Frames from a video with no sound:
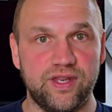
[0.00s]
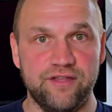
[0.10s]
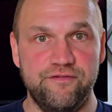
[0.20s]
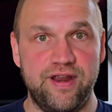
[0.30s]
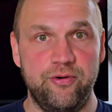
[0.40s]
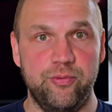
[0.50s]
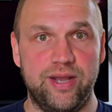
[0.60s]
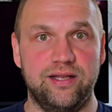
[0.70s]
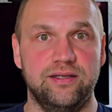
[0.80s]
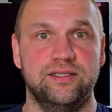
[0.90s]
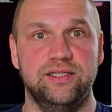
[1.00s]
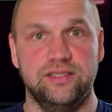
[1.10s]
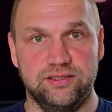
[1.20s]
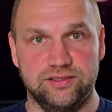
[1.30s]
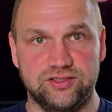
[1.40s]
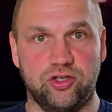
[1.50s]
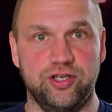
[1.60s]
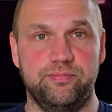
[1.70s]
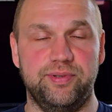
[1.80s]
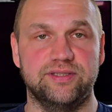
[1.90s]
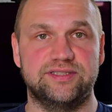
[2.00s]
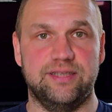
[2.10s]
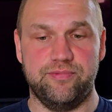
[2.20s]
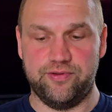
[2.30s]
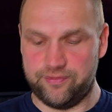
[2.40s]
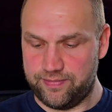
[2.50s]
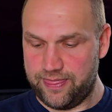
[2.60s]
very well, solid build Samsung.